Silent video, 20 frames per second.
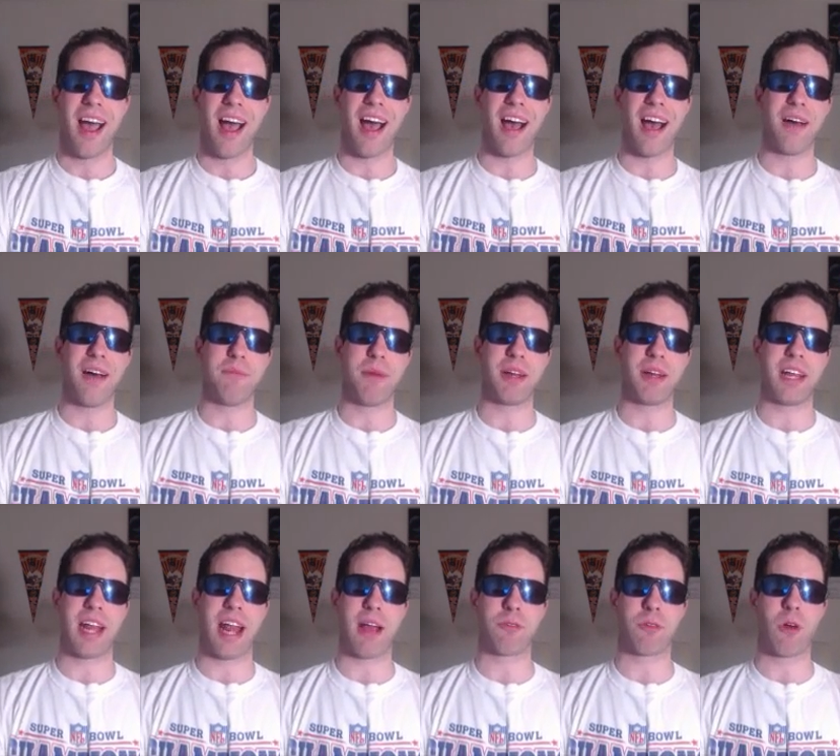
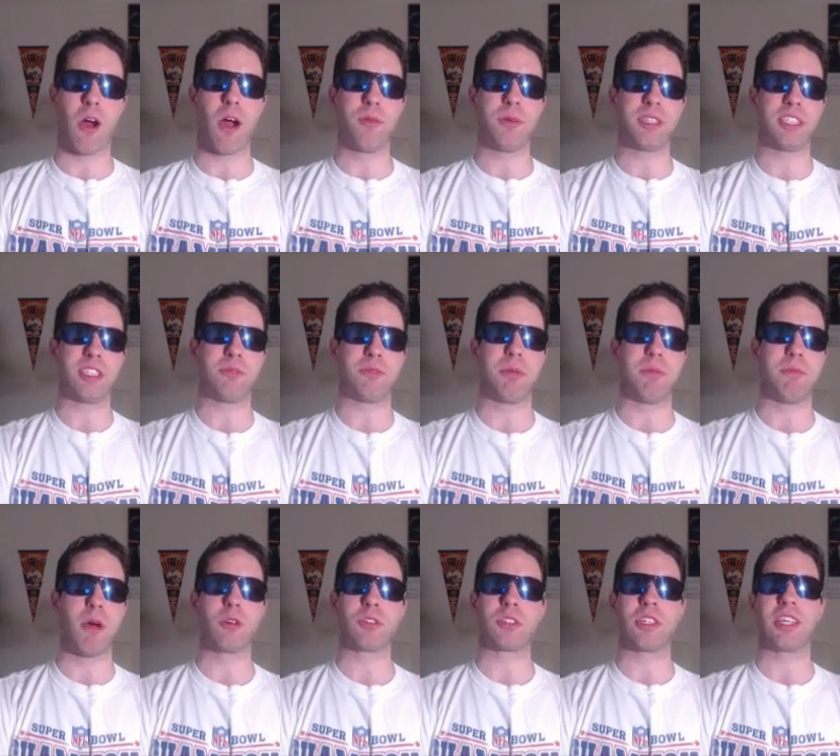Monday Night Raw, which has
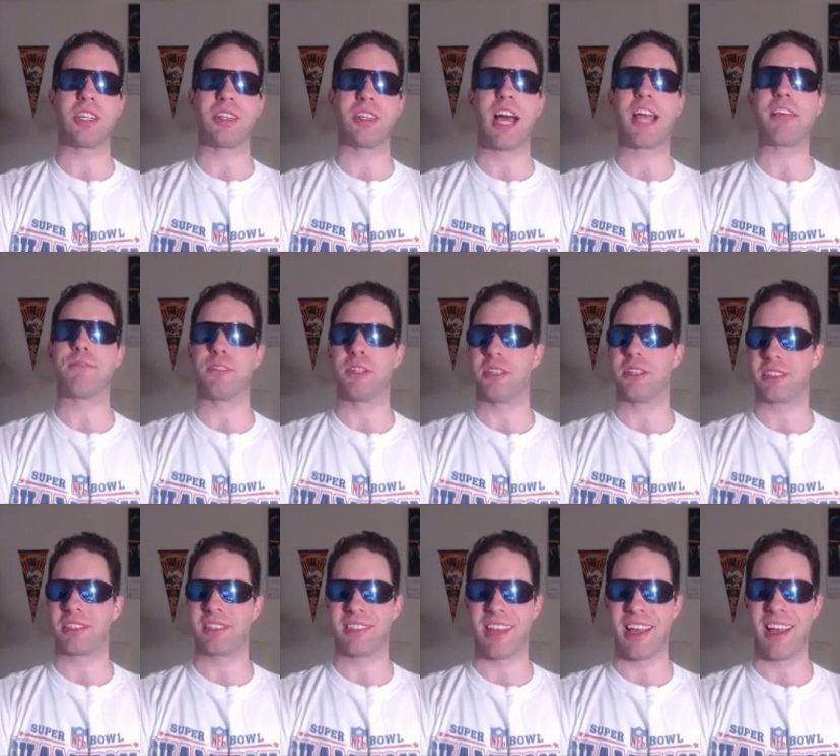been mostly
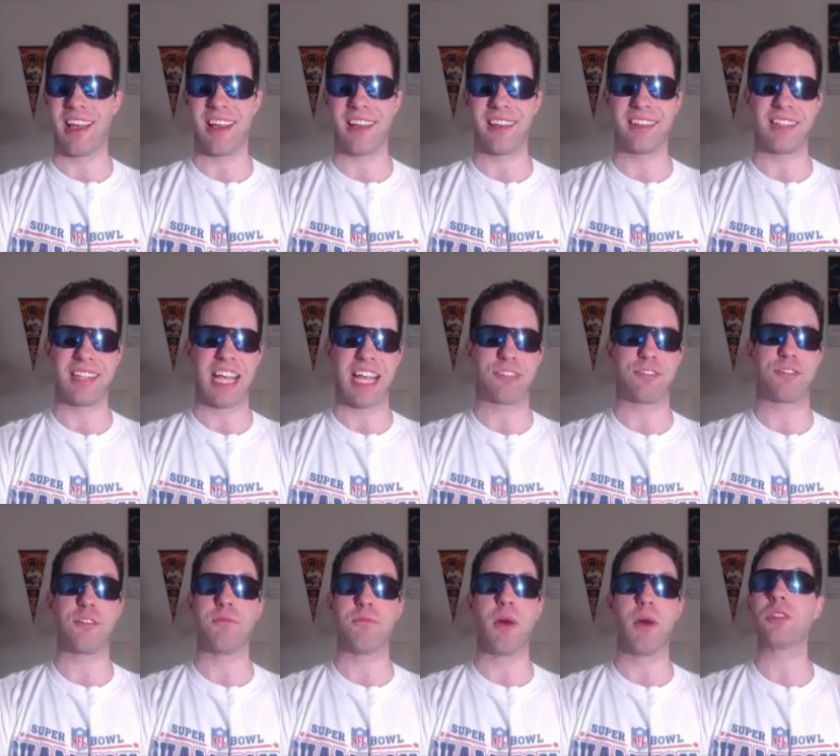lifeless the
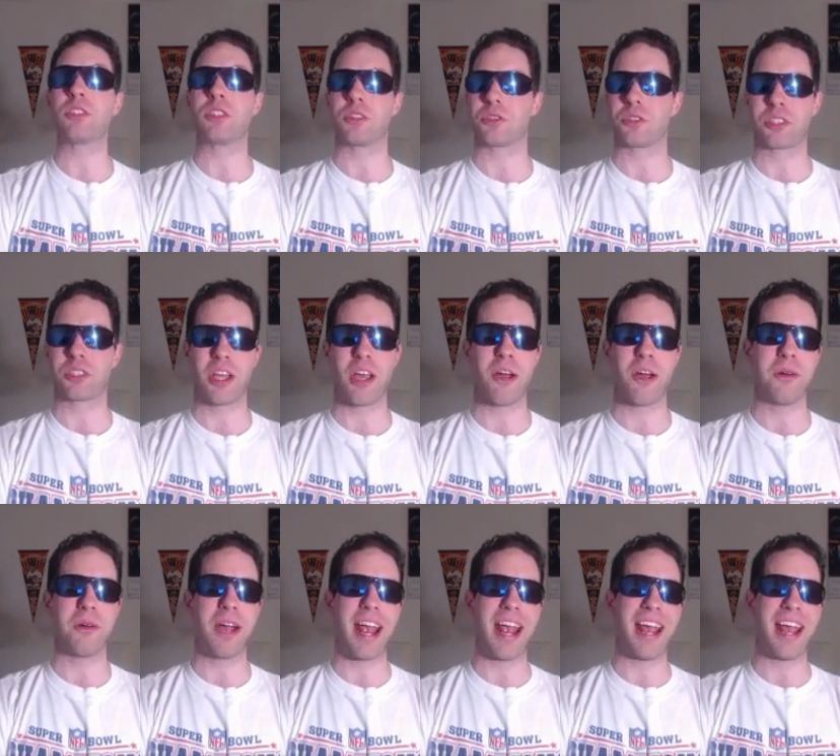last few months or so.